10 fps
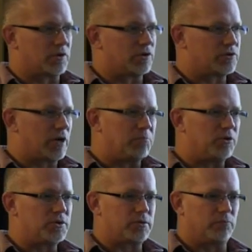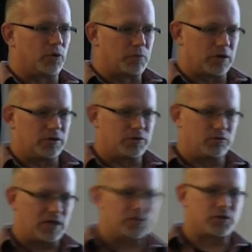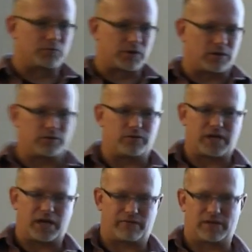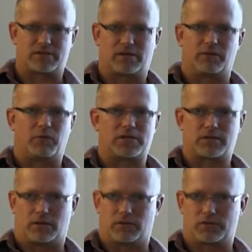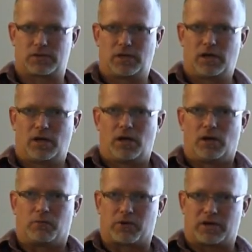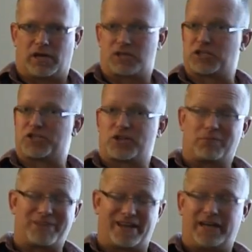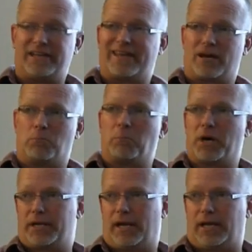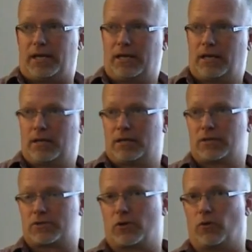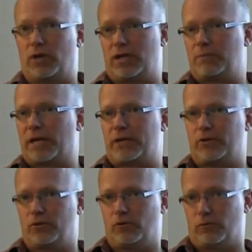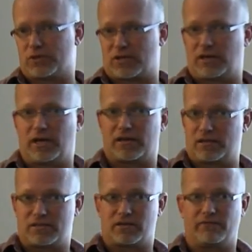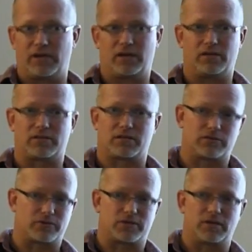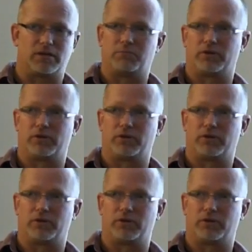we're going to try to push them more. We're going to do next year, we're going to do Cake Fest on the West Coast. We're going to actually start planning that on Monday. So anybody who was at this event and is interested in